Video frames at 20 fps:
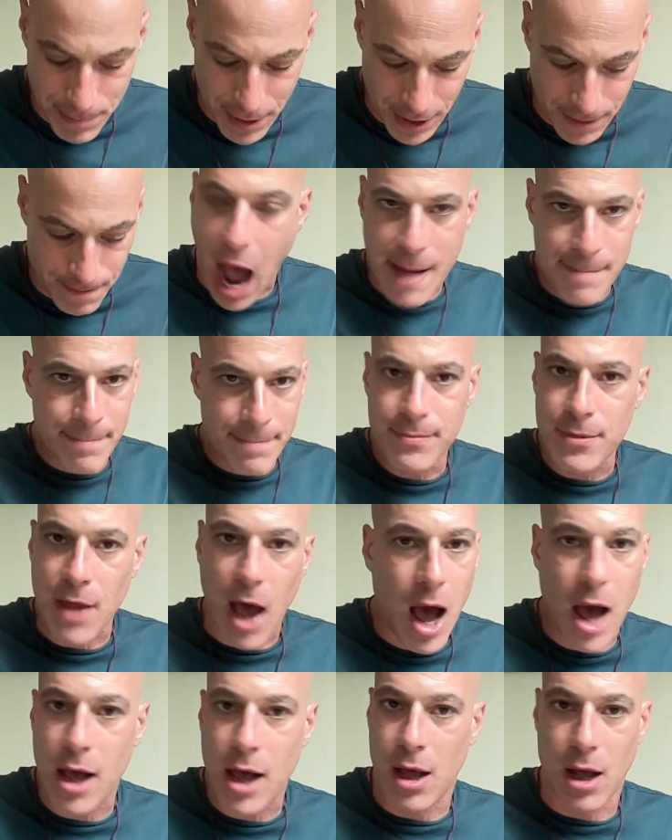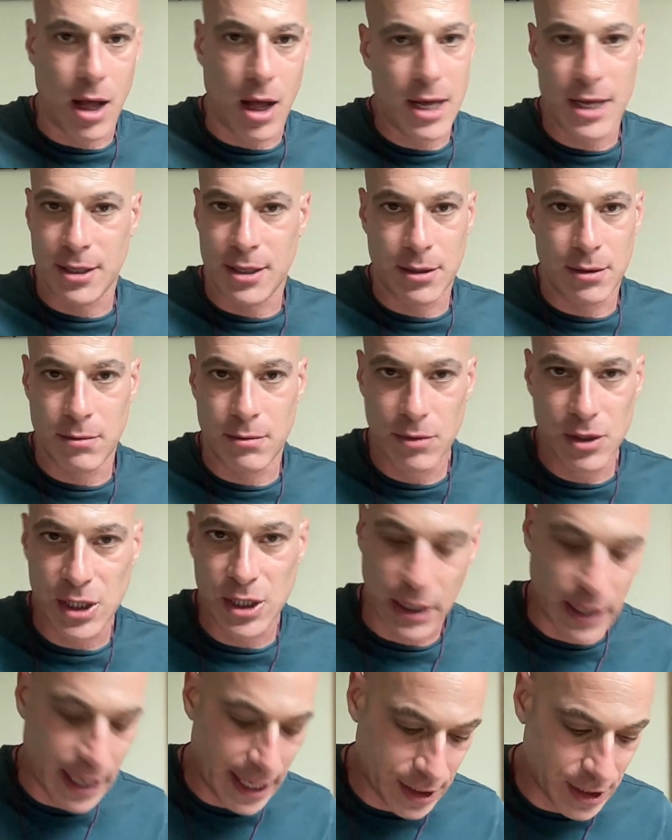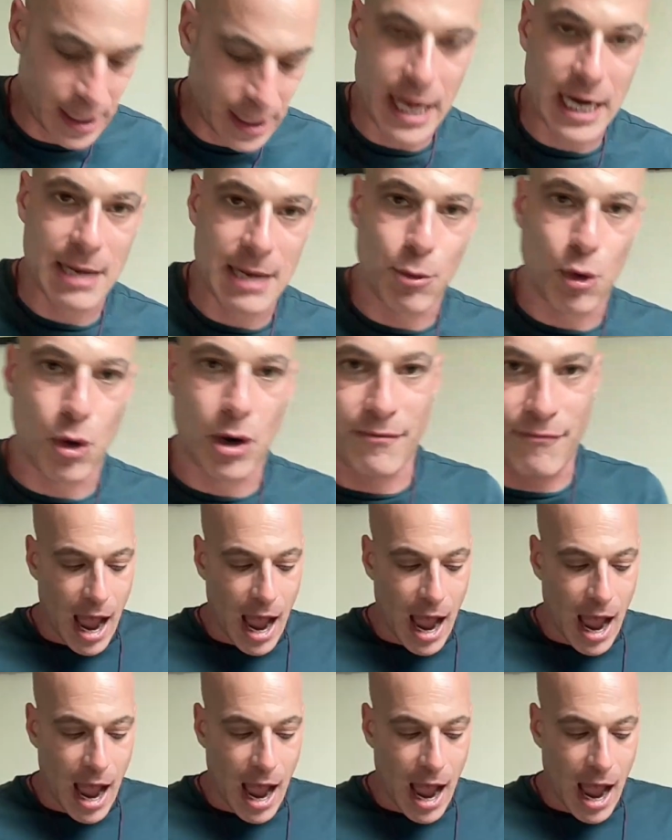But I'm not on Celexa anymore.